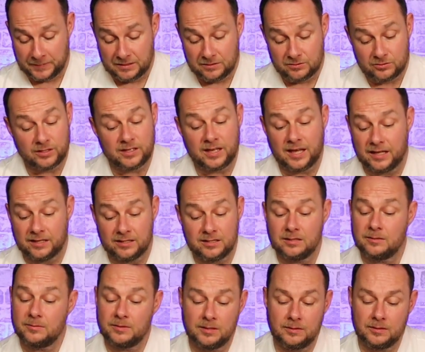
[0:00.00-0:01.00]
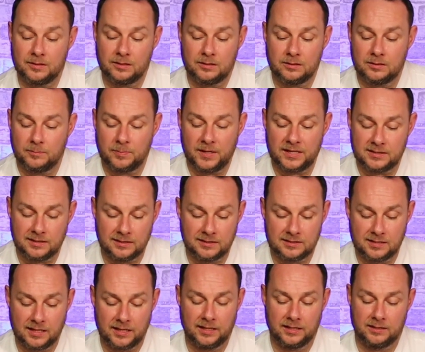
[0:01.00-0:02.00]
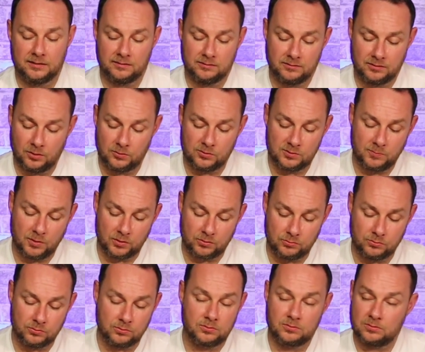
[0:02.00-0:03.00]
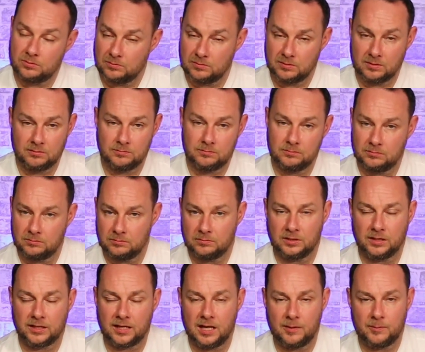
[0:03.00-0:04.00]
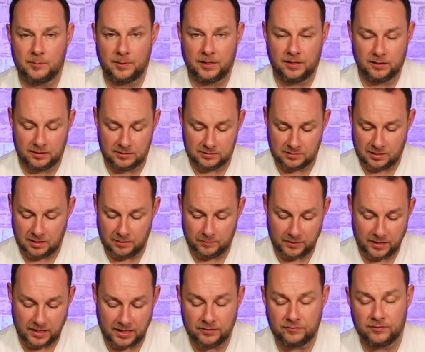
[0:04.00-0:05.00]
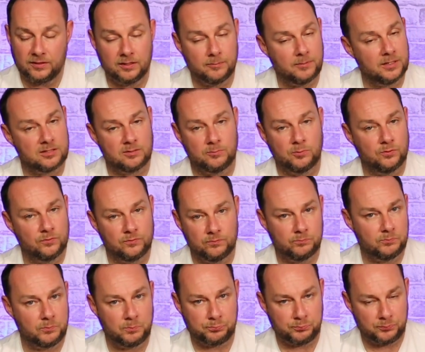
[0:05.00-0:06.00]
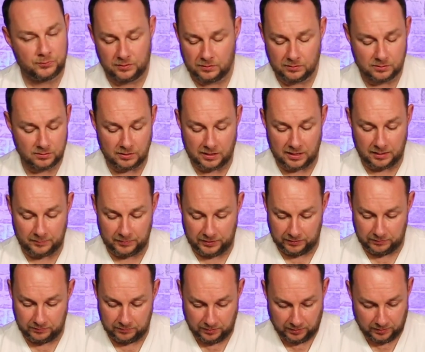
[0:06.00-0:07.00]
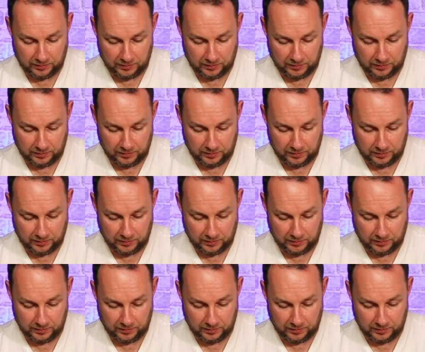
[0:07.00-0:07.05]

So yeah, they're basically saying those models, they can't be paralysed, can't be anything that makes them move, it's not happening.